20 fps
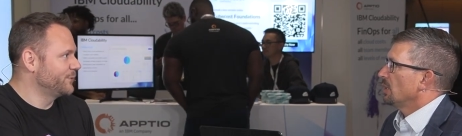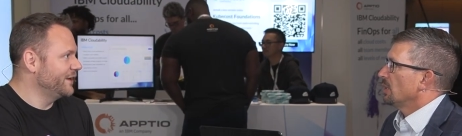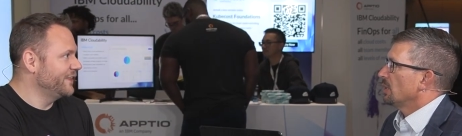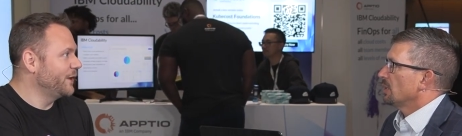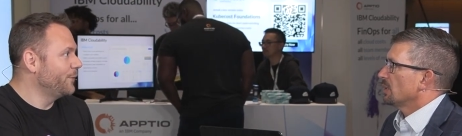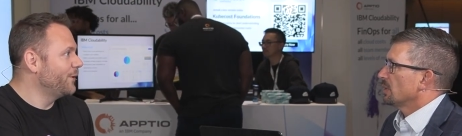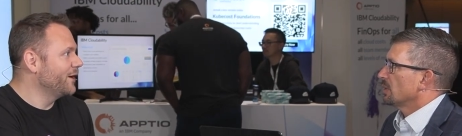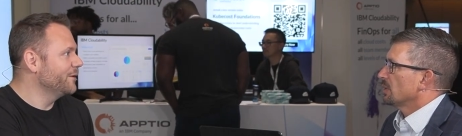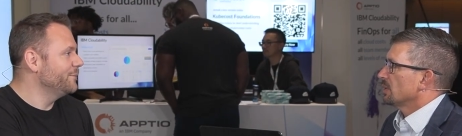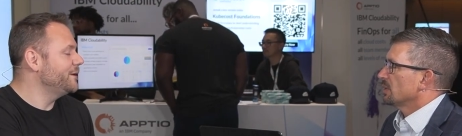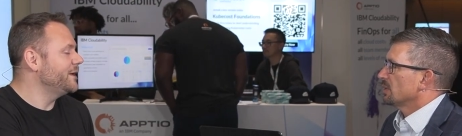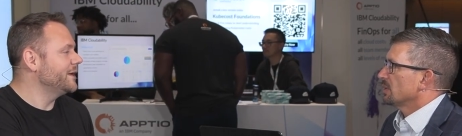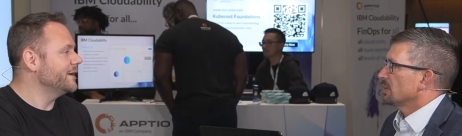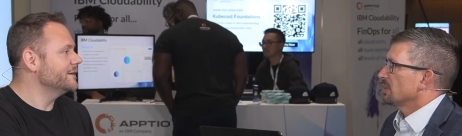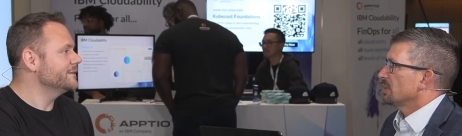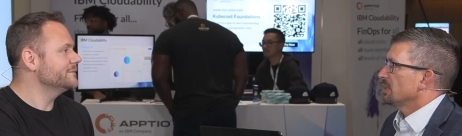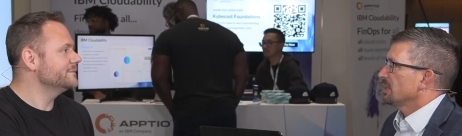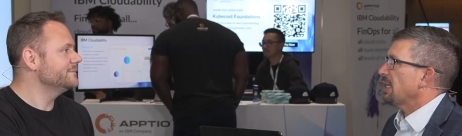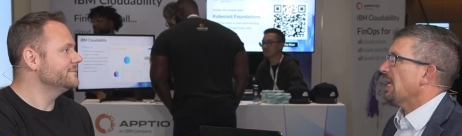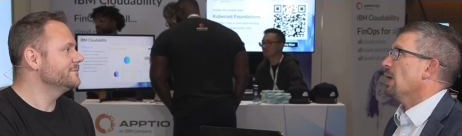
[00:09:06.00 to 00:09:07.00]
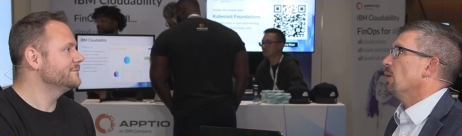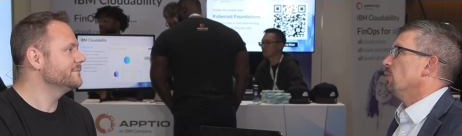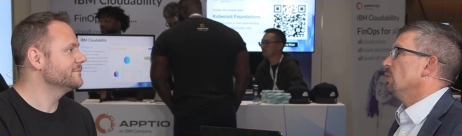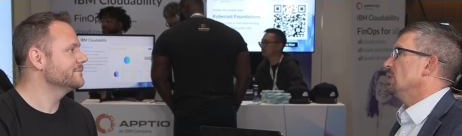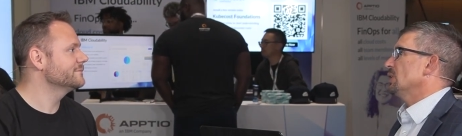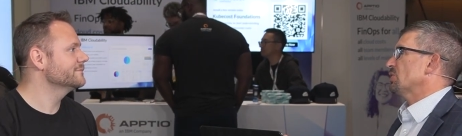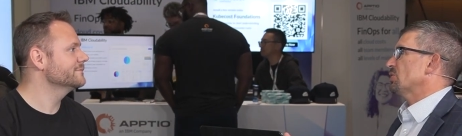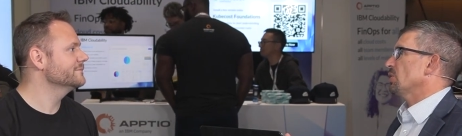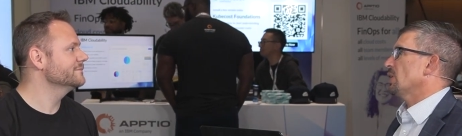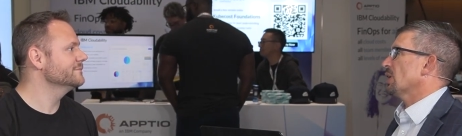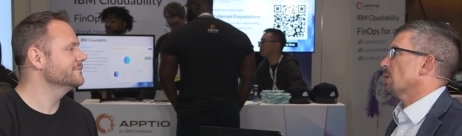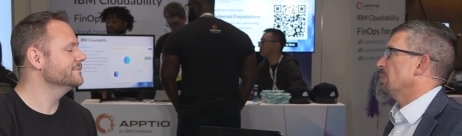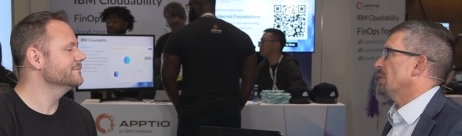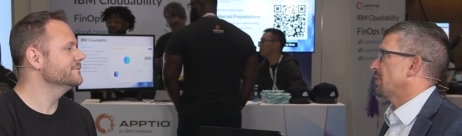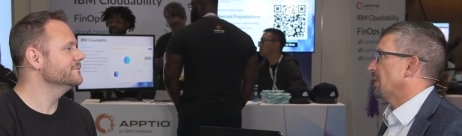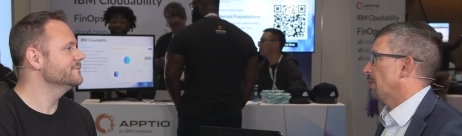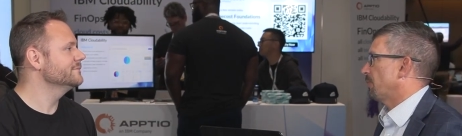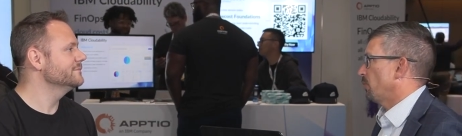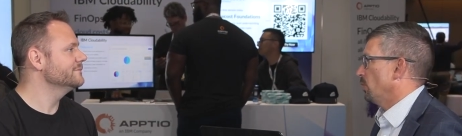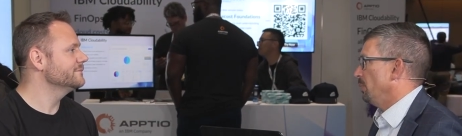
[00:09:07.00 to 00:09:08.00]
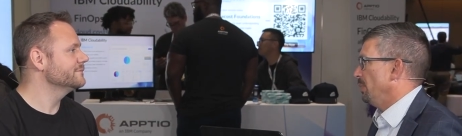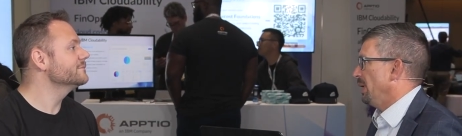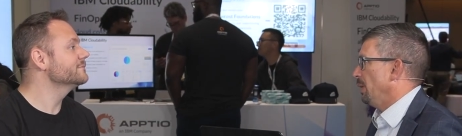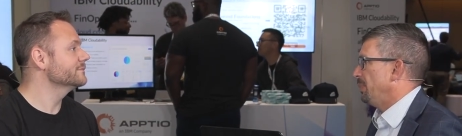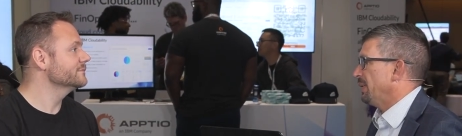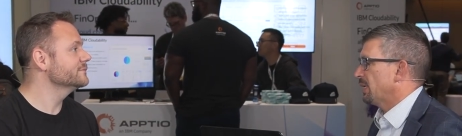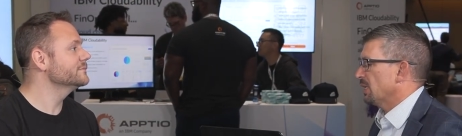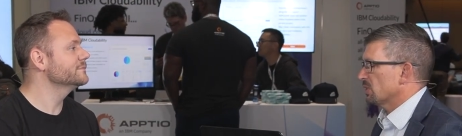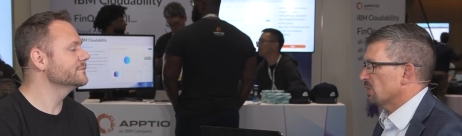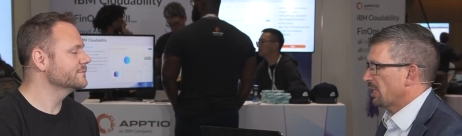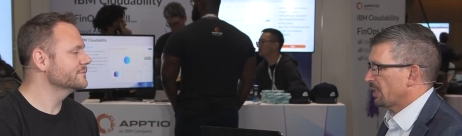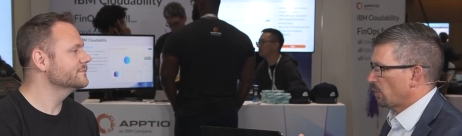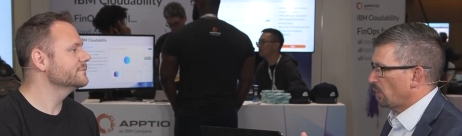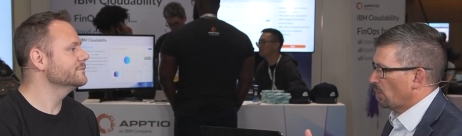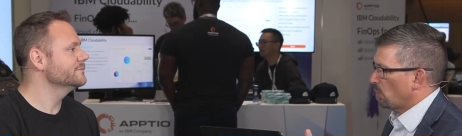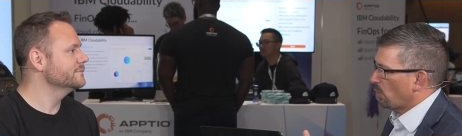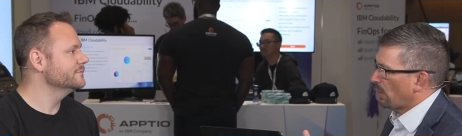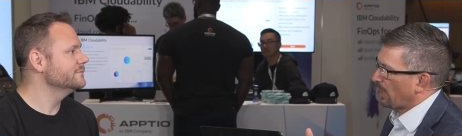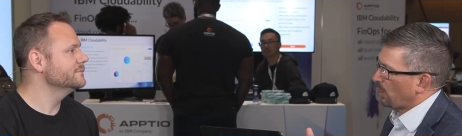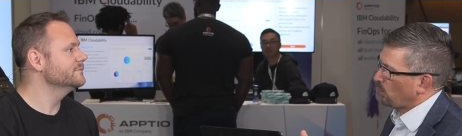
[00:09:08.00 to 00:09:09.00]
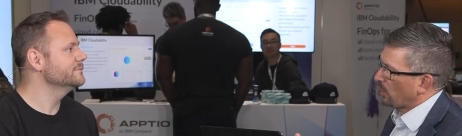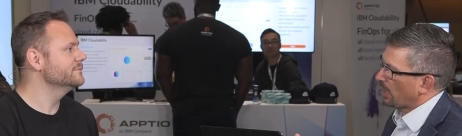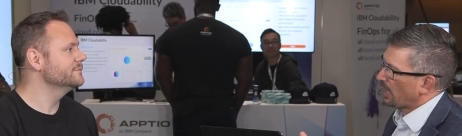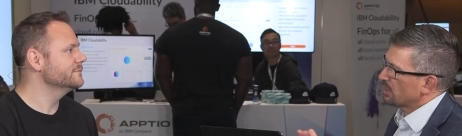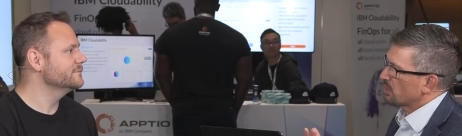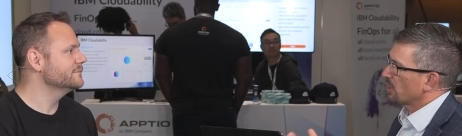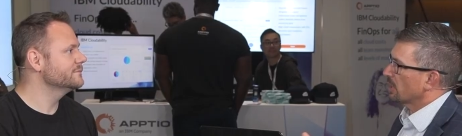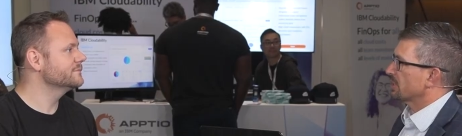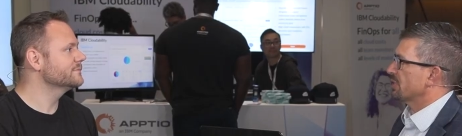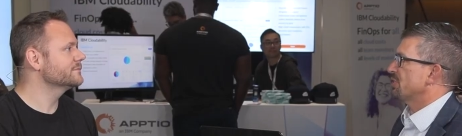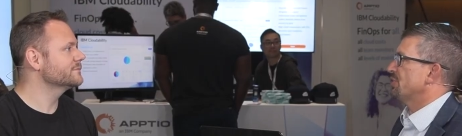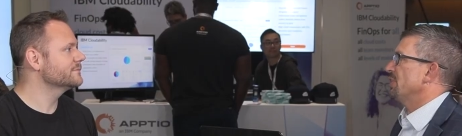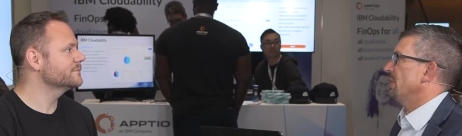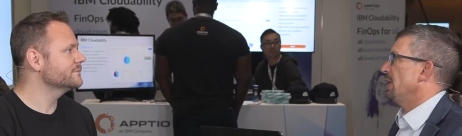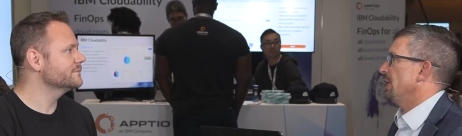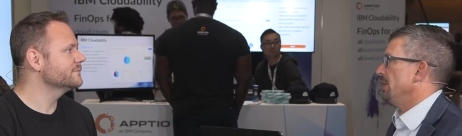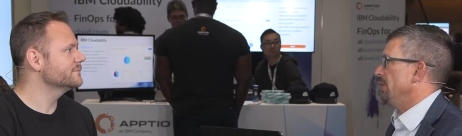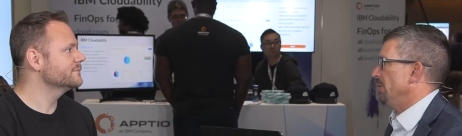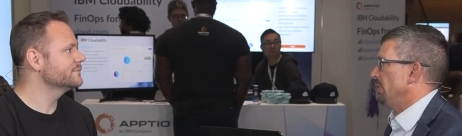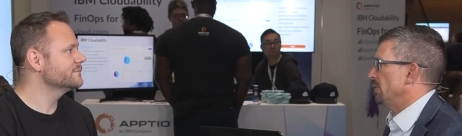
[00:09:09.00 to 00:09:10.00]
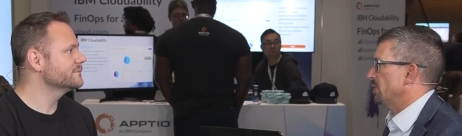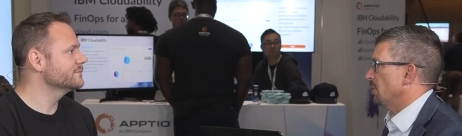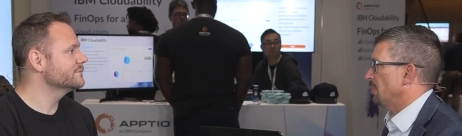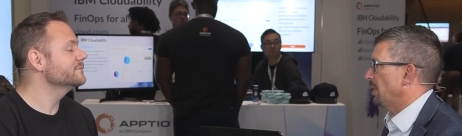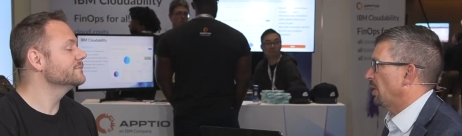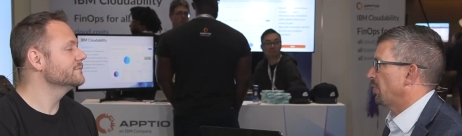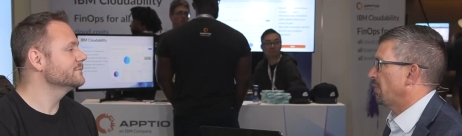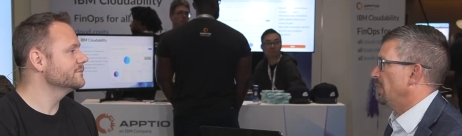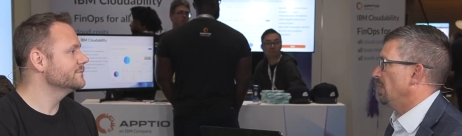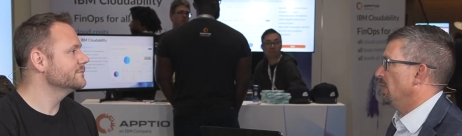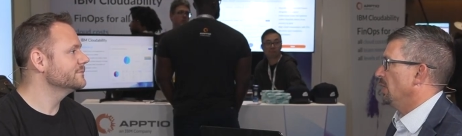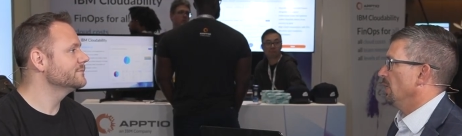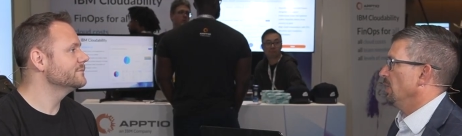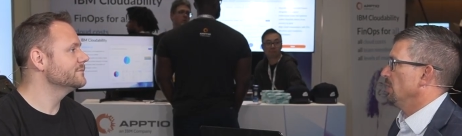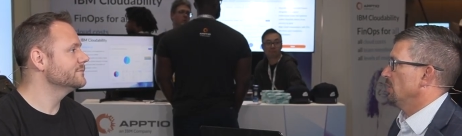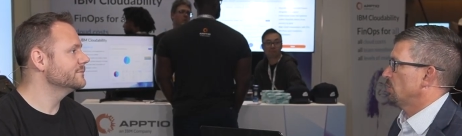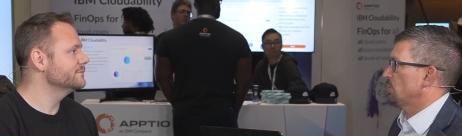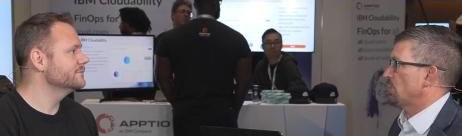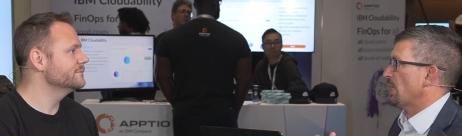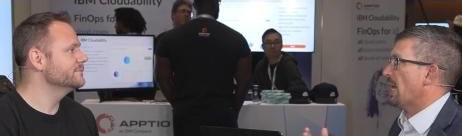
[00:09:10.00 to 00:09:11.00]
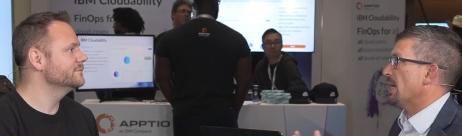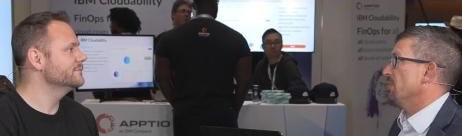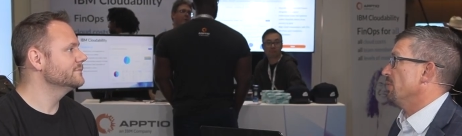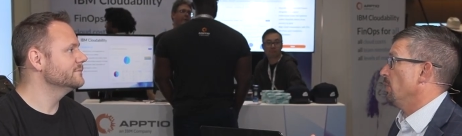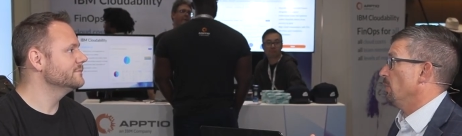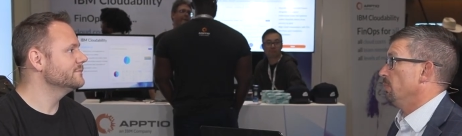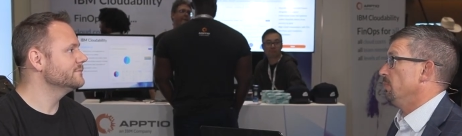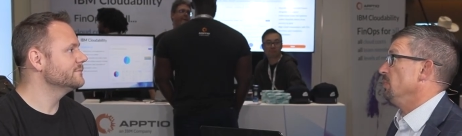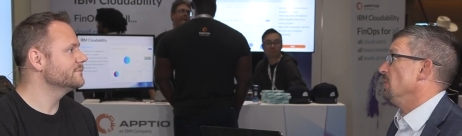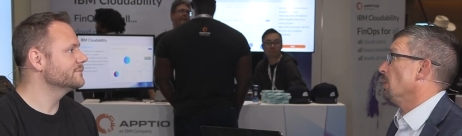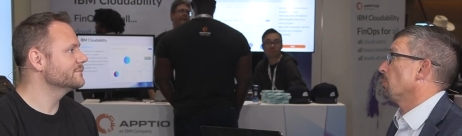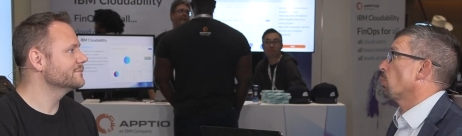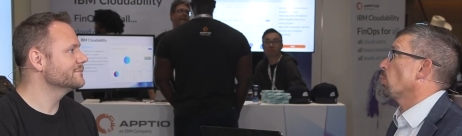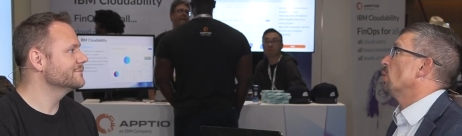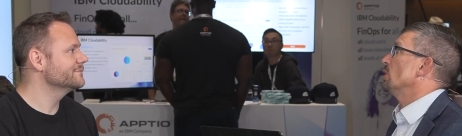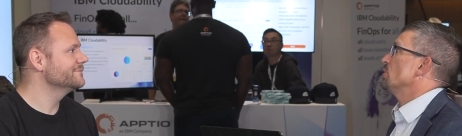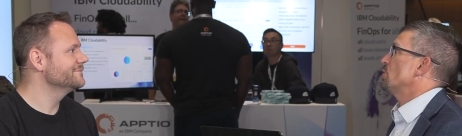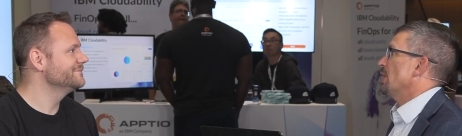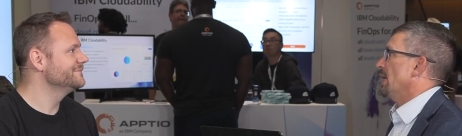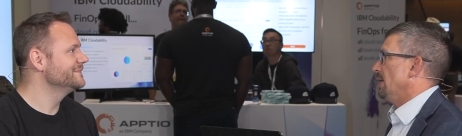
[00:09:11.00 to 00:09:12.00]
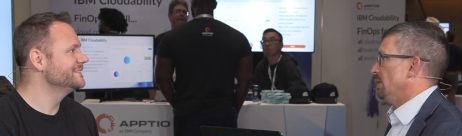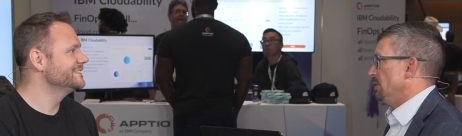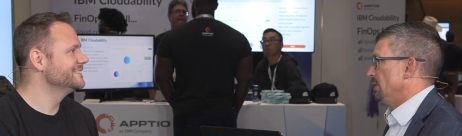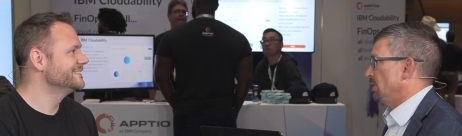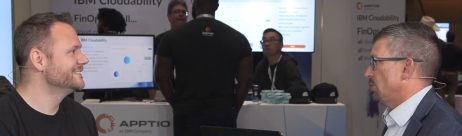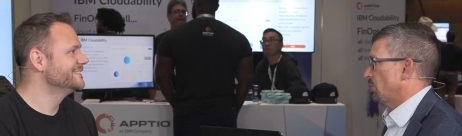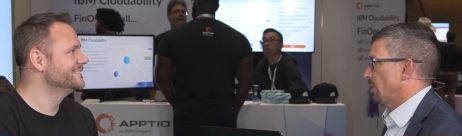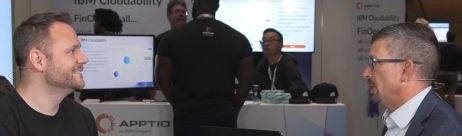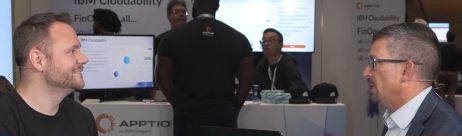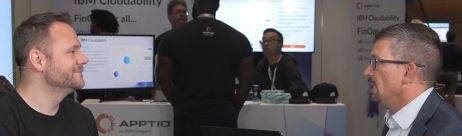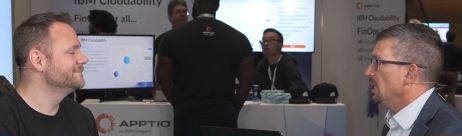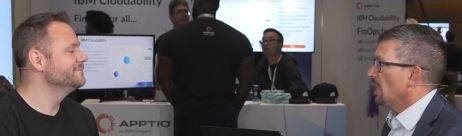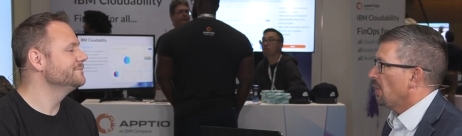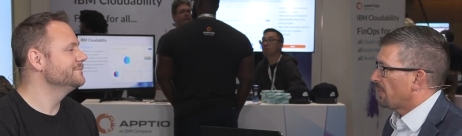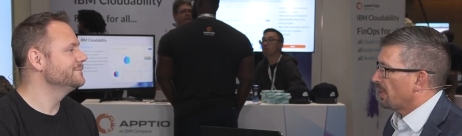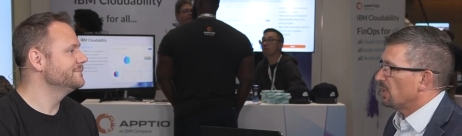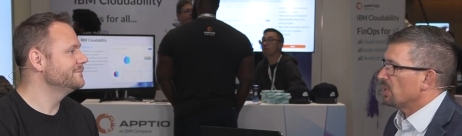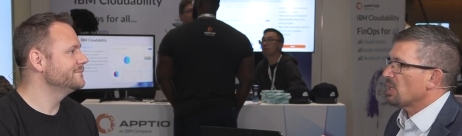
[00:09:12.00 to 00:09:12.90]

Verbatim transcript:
Speaker 1: where they want to be.
Speaker 2: Yeah, well let's talk about that for a minute because like, you know, when, when I talk to CIOs about their, their number one challenge, right? Their